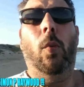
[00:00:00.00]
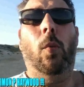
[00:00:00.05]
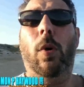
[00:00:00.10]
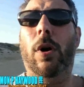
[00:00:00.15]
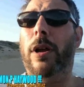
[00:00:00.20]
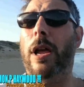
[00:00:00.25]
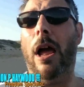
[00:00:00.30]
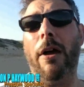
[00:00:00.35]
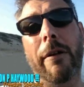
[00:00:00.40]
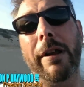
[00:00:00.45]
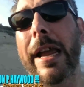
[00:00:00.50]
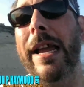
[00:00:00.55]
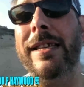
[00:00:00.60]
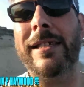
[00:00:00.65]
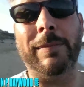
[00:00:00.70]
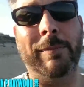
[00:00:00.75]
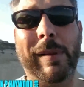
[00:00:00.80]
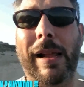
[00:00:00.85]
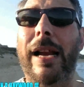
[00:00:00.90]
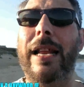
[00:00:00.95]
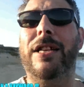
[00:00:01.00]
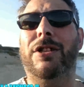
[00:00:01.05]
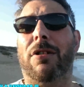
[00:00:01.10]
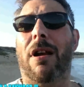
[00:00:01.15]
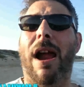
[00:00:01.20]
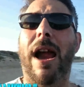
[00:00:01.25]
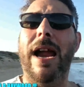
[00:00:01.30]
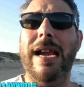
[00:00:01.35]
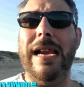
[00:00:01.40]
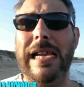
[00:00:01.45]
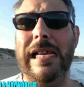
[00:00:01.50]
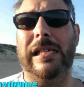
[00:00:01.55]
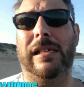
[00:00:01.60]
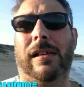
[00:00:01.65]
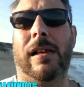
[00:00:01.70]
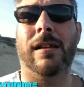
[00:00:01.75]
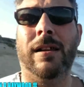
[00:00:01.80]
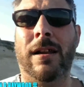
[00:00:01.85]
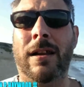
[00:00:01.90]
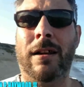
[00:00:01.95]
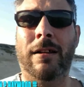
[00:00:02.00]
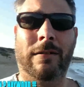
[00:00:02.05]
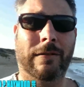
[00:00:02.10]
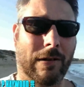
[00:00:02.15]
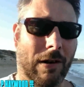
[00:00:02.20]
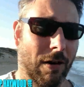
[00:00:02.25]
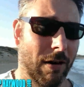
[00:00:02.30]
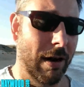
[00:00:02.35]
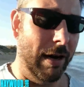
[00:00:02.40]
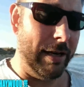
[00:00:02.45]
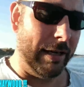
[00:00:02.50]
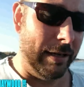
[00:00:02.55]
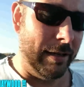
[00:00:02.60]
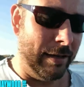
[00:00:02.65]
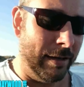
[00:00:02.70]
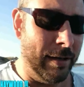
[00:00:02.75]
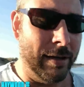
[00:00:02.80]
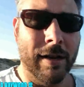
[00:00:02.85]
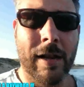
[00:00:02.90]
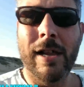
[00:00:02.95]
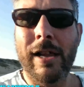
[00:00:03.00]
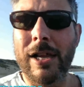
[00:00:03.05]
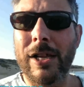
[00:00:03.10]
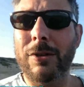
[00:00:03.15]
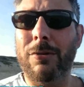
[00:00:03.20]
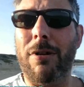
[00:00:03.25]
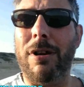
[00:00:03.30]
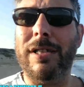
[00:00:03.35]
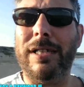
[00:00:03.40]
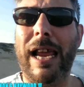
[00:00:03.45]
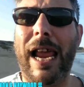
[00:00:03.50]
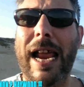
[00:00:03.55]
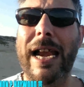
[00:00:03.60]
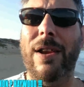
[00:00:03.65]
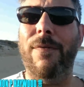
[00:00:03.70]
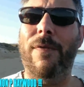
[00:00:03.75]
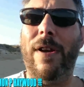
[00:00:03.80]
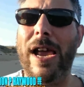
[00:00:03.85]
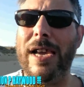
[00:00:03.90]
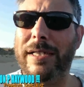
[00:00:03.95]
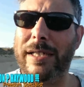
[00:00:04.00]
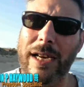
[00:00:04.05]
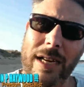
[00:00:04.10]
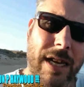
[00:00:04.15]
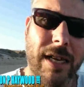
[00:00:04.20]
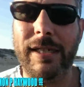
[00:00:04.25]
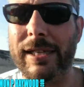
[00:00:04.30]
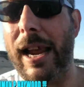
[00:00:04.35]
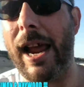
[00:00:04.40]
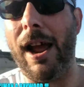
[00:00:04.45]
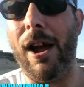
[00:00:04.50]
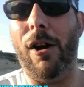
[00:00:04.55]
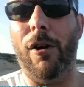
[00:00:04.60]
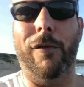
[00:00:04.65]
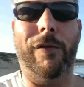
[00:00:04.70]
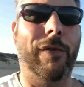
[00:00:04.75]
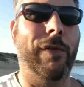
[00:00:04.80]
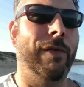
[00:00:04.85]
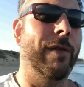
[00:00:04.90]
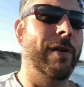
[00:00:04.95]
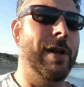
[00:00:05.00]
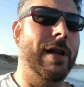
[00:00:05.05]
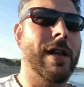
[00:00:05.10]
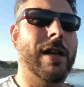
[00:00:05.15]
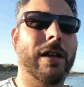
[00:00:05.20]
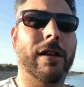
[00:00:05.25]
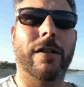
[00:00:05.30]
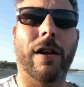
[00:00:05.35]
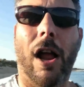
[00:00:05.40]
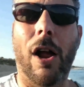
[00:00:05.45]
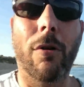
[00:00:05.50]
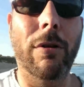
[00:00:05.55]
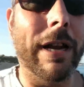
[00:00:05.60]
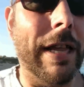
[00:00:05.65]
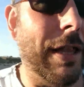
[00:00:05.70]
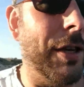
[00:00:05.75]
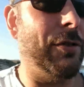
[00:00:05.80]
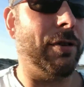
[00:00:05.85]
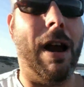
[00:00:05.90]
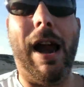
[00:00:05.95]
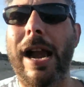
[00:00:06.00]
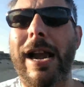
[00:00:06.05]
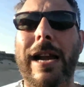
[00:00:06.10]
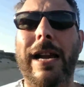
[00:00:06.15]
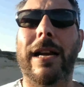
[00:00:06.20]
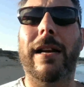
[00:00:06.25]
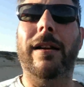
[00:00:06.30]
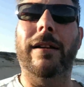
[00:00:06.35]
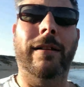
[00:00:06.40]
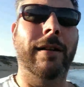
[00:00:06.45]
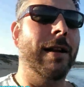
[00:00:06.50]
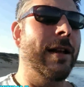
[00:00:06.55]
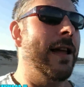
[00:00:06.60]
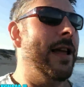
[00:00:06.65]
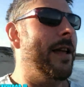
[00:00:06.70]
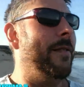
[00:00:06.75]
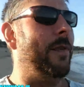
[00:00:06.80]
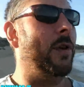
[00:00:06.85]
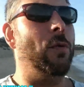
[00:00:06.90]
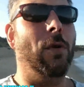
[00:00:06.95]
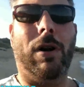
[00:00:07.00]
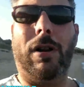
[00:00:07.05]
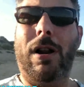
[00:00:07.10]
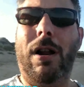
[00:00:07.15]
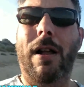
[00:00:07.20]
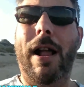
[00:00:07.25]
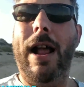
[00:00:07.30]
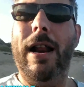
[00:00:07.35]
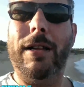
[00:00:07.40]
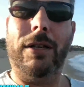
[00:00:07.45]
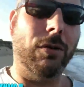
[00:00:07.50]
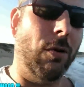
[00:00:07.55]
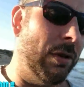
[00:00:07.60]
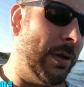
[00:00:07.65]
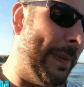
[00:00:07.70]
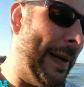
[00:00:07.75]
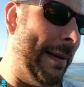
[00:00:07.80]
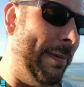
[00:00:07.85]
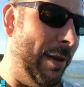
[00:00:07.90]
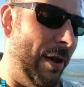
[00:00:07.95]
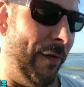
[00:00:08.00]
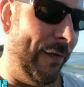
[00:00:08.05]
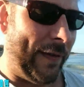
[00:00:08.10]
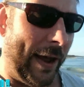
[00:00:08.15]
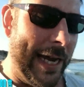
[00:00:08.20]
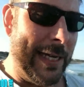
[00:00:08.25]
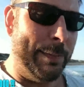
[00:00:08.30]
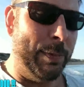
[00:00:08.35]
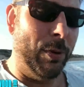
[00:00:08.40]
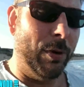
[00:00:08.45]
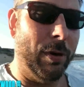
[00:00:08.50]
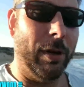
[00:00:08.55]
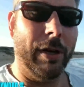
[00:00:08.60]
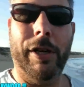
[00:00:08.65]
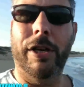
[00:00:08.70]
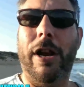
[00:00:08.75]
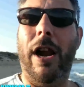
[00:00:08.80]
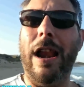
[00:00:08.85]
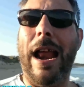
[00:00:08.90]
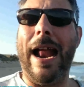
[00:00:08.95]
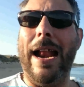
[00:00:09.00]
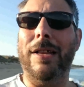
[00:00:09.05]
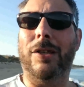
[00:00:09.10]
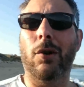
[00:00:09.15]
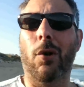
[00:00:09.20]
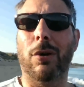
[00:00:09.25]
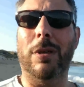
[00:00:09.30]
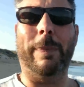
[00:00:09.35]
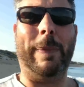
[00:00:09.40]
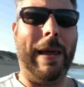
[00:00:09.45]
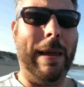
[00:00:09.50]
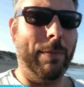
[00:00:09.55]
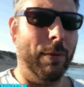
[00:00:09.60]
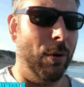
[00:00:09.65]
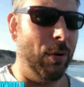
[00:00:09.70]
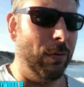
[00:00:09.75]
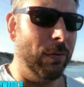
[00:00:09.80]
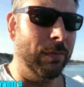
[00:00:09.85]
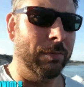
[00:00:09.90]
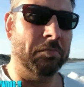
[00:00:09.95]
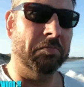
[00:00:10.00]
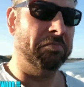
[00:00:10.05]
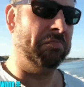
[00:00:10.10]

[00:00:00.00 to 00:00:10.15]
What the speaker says: Well, go and get some bloody training, right? So I said, invest in yourself. Go and get the train. If you want to know how to talk to people on Facebook, you don't know how to talk to people.